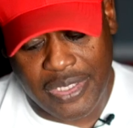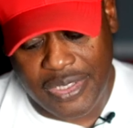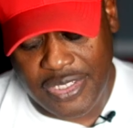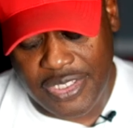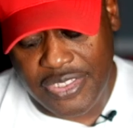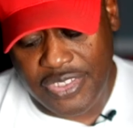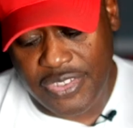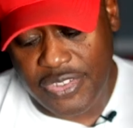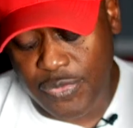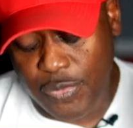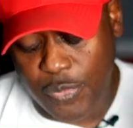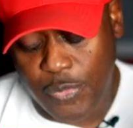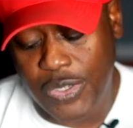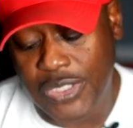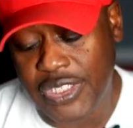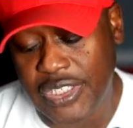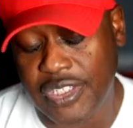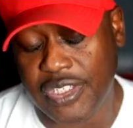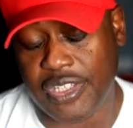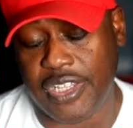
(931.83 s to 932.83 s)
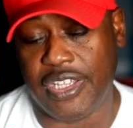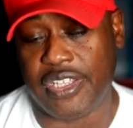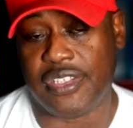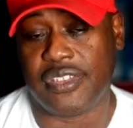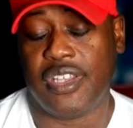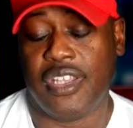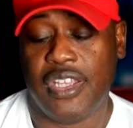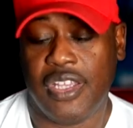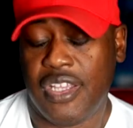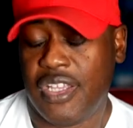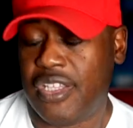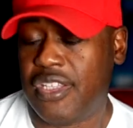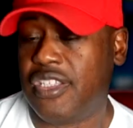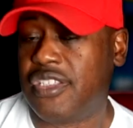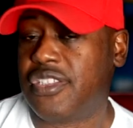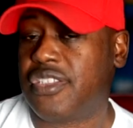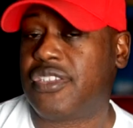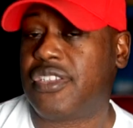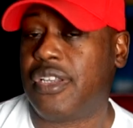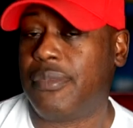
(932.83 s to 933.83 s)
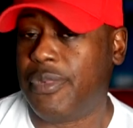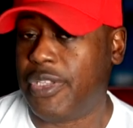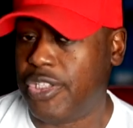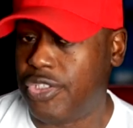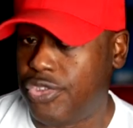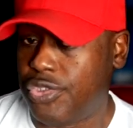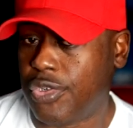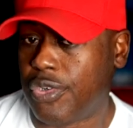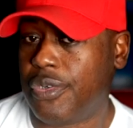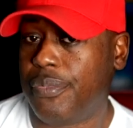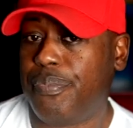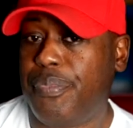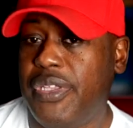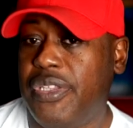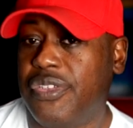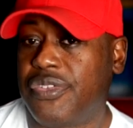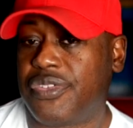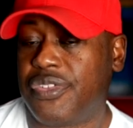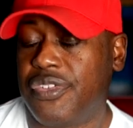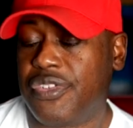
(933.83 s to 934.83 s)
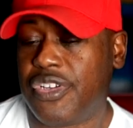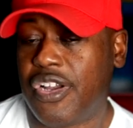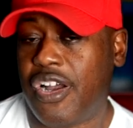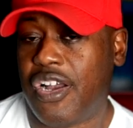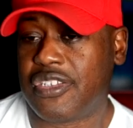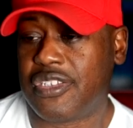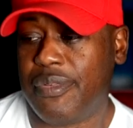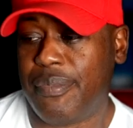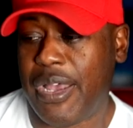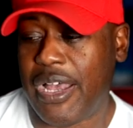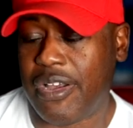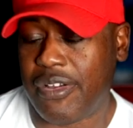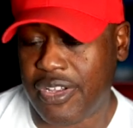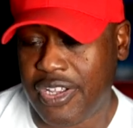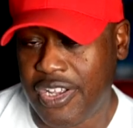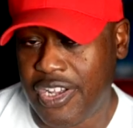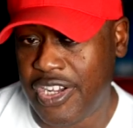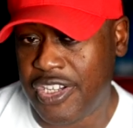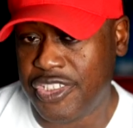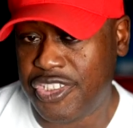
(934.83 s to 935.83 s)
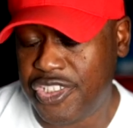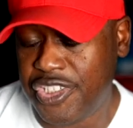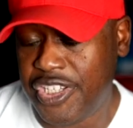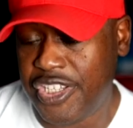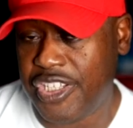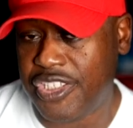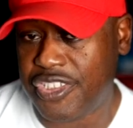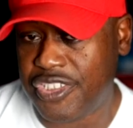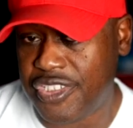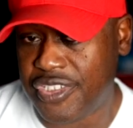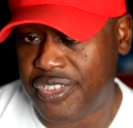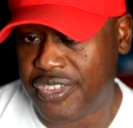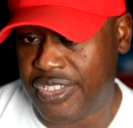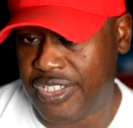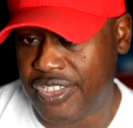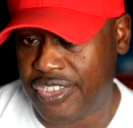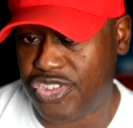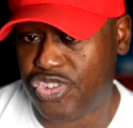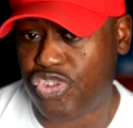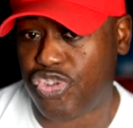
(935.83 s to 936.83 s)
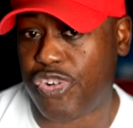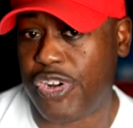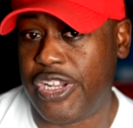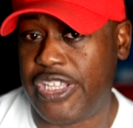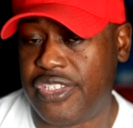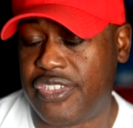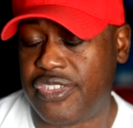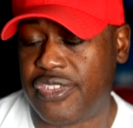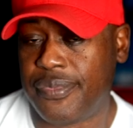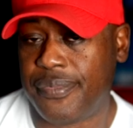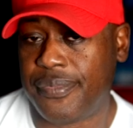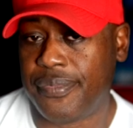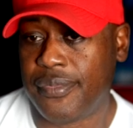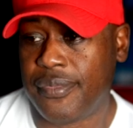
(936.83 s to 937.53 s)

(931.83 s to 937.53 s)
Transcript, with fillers: And this is one of the things. And this is something that Jordan Peterson talks about conscientiousness traits.